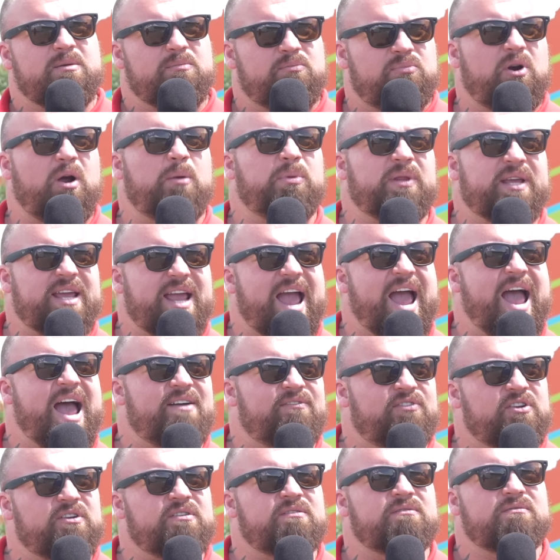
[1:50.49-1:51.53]
probably
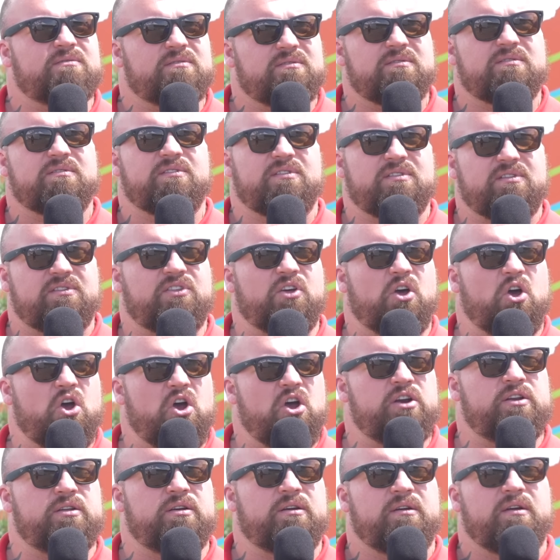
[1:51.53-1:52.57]
Evan
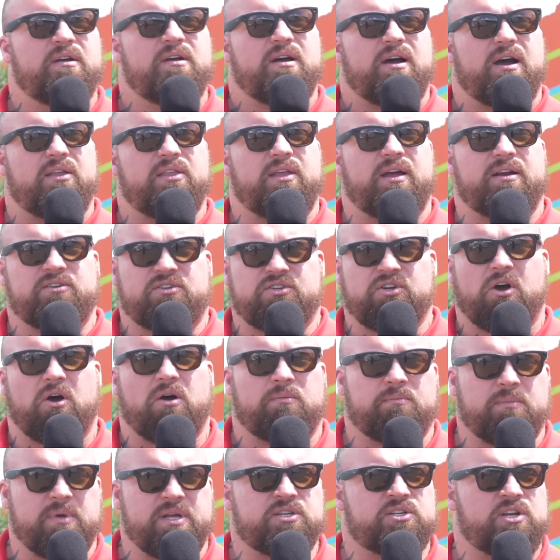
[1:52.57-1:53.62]
third, and then
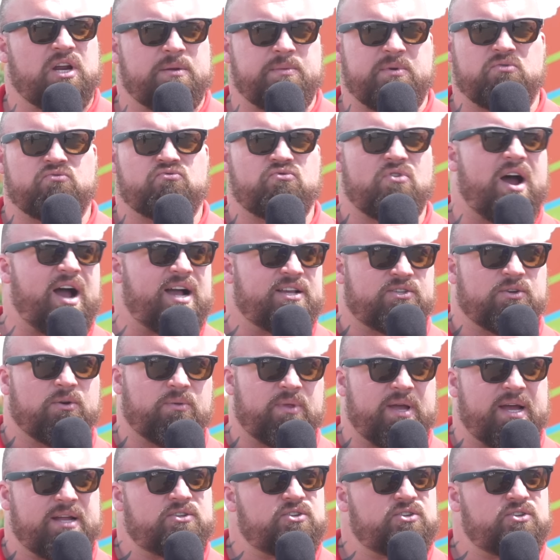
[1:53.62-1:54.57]
Tom is going to be right up there.